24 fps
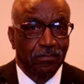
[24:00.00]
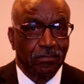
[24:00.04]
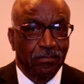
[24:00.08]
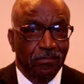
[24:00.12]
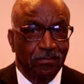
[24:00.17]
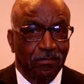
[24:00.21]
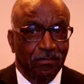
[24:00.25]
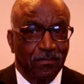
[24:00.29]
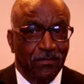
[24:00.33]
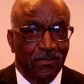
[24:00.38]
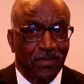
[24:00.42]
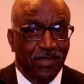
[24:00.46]

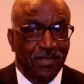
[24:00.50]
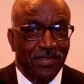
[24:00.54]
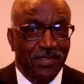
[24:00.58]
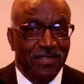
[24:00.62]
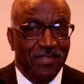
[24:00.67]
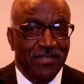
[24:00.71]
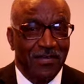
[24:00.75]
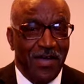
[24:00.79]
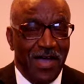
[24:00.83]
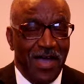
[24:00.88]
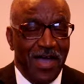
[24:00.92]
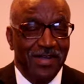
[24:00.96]

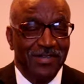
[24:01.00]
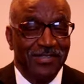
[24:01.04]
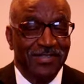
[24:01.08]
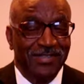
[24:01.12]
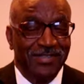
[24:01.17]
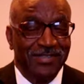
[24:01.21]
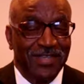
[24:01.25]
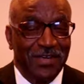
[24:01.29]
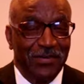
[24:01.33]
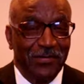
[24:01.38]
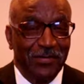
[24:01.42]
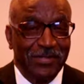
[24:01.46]
no,
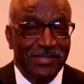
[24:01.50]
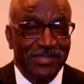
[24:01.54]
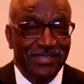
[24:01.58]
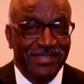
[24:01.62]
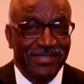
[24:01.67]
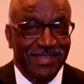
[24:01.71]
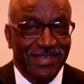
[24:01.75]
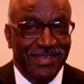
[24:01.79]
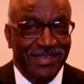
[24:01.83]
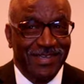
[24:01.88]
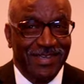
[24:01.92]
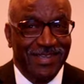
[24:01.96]
I understand
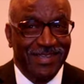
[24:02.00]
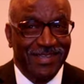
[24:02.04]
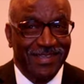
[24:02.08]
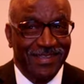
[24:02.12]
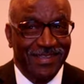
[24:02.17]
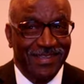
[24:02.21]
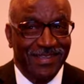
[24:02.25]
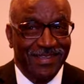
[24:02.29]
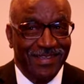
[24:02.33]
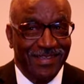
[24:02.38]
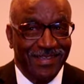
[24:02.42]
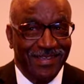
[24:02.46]
what you're saying.